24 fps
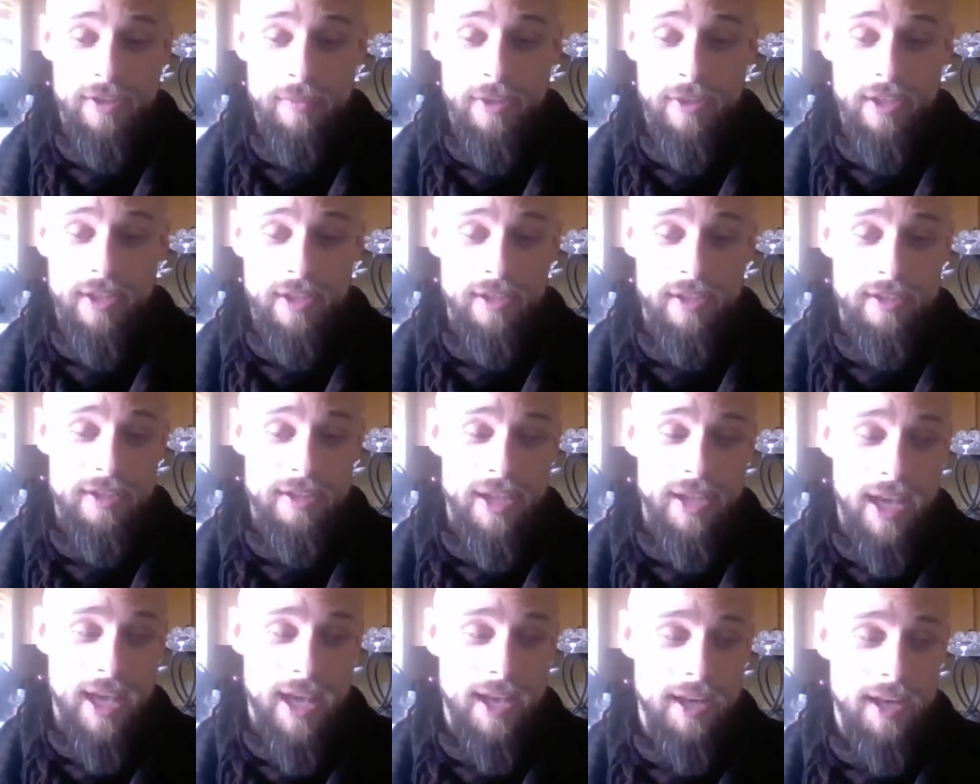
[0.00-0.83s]
is because
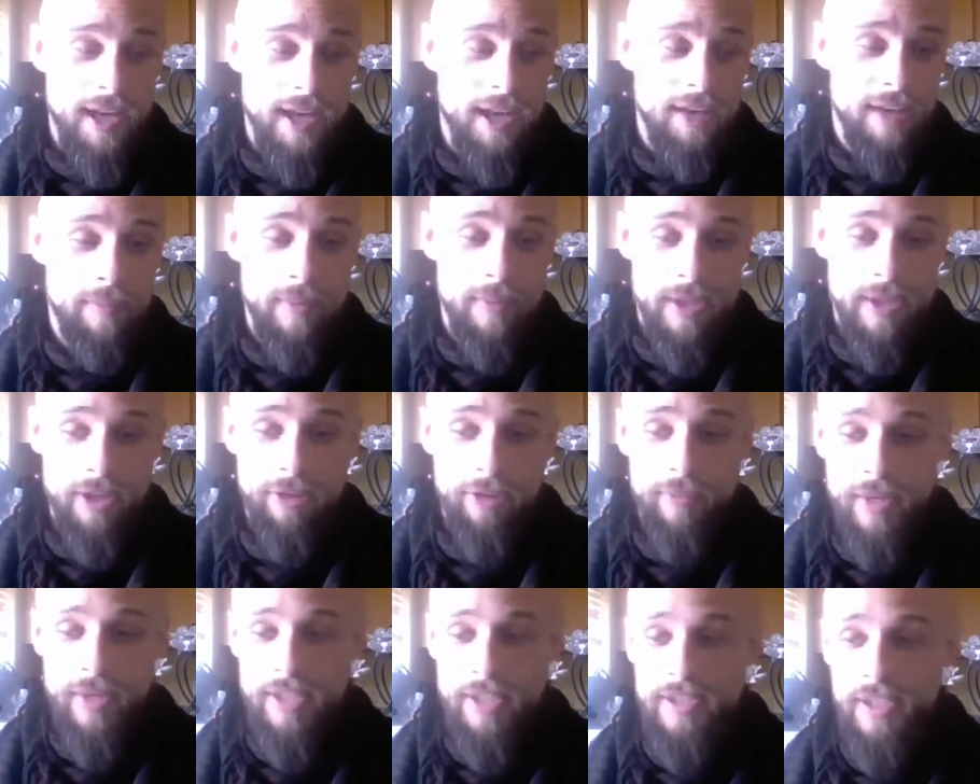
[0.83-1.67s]
had I
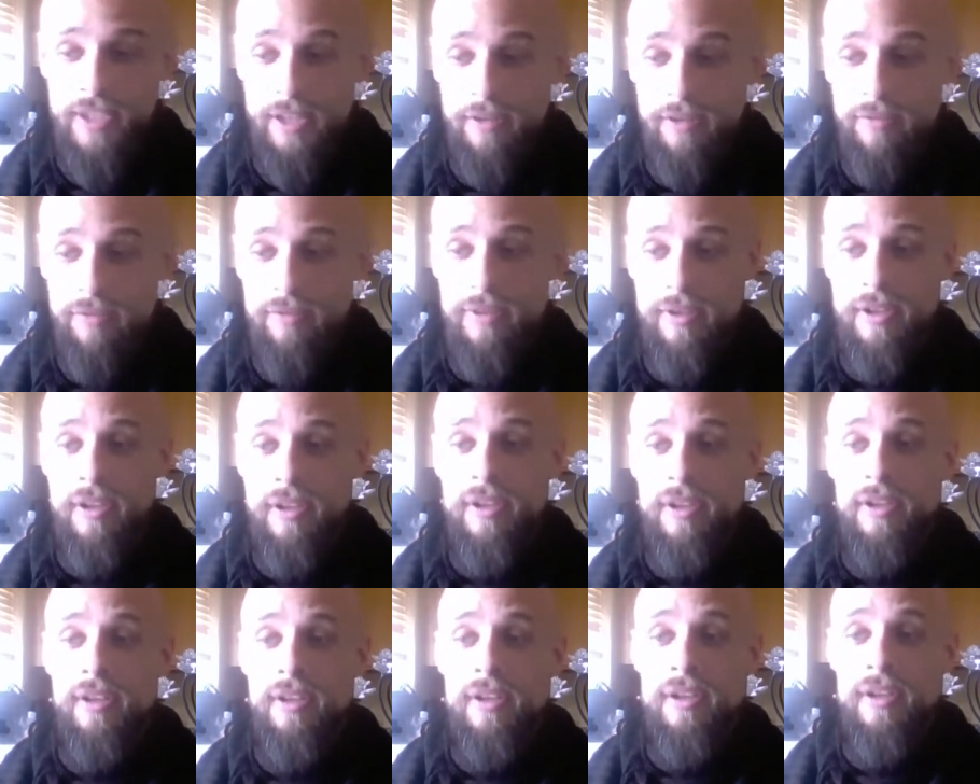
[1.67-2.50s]
killed myself,
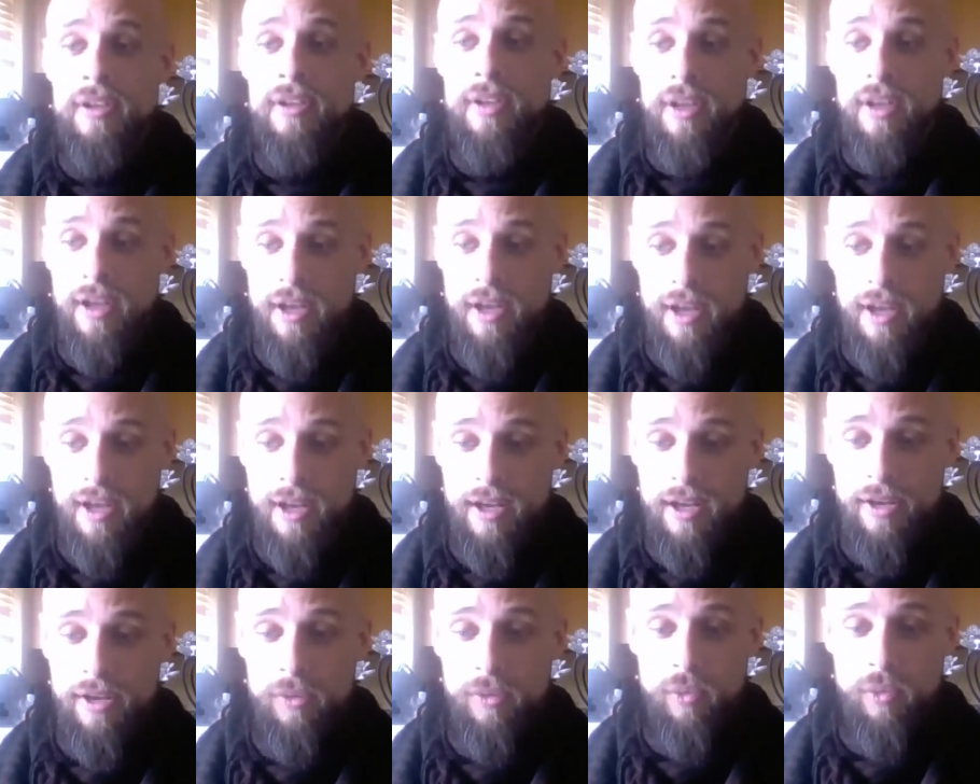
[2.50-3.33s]

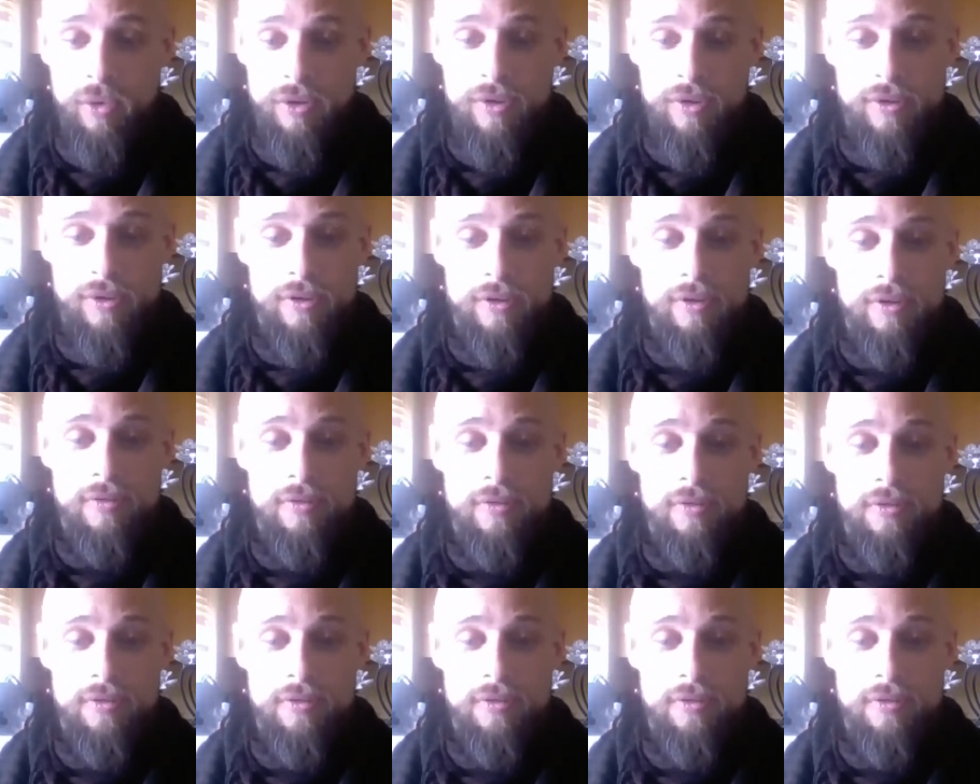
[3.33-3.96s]
I would